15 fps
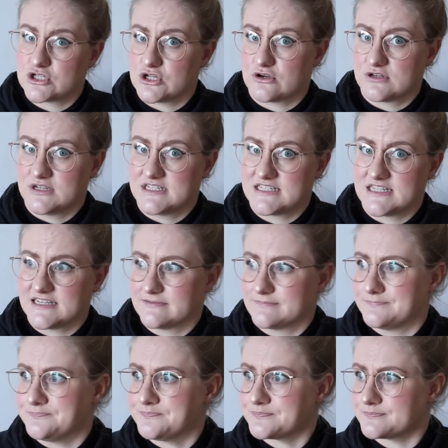sock
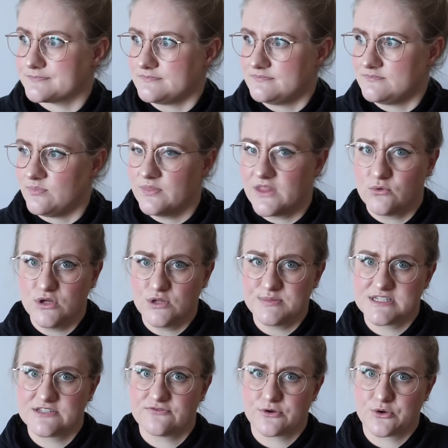knitting. There will
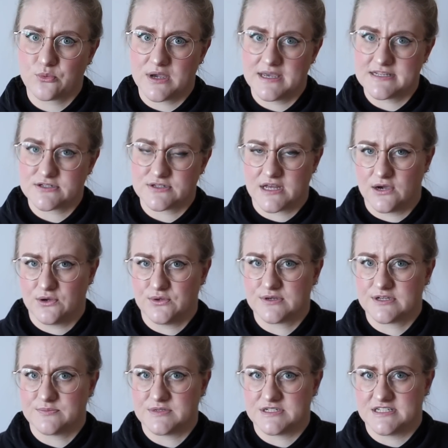be different ways on how you
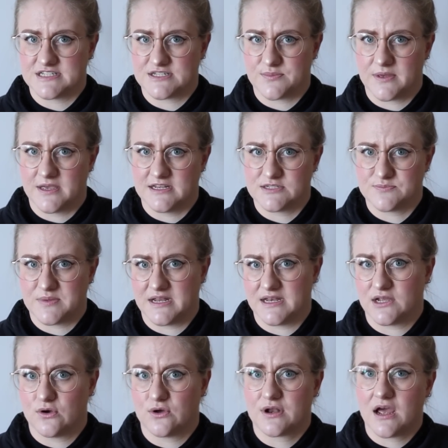can participate
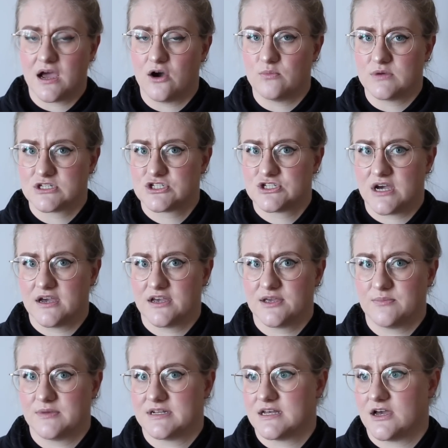depending on how much
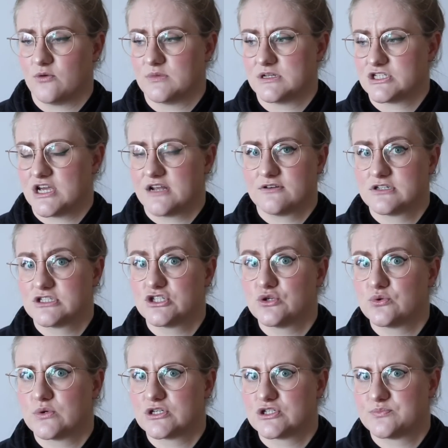time and how much energy
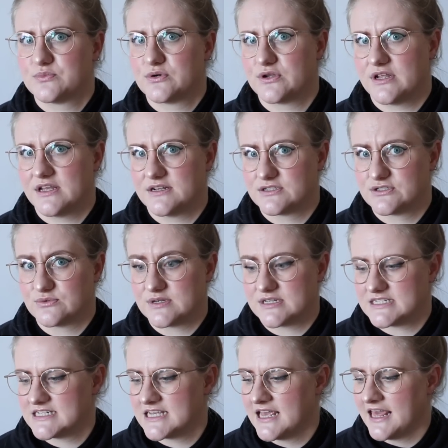you want to put into
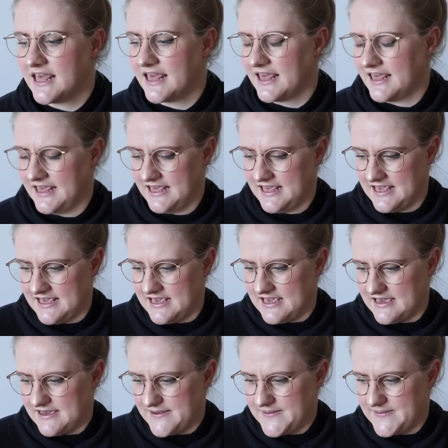it.
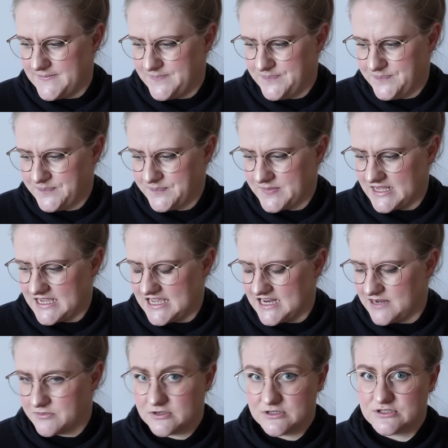And
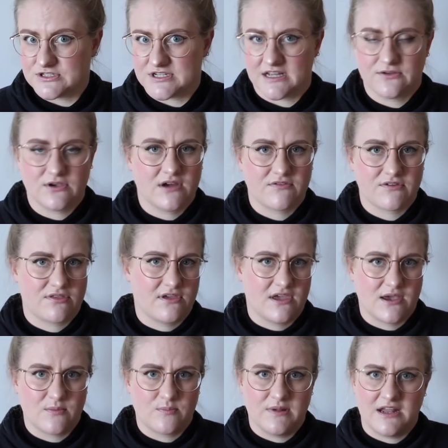I'm going to tell you
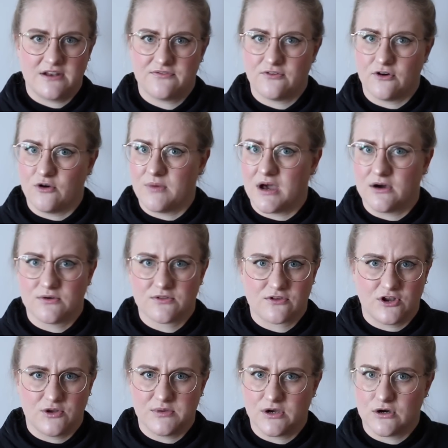everything, platform, how it's
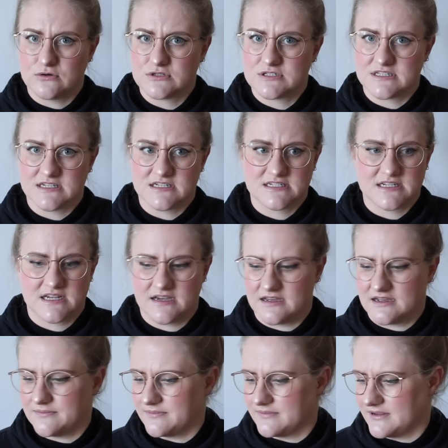going to be hosted,
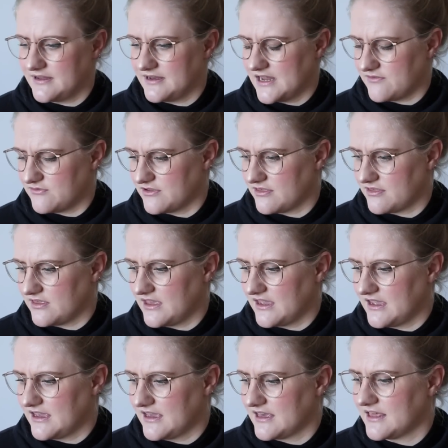and
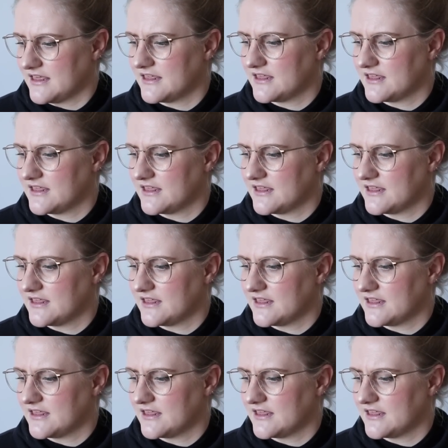everything.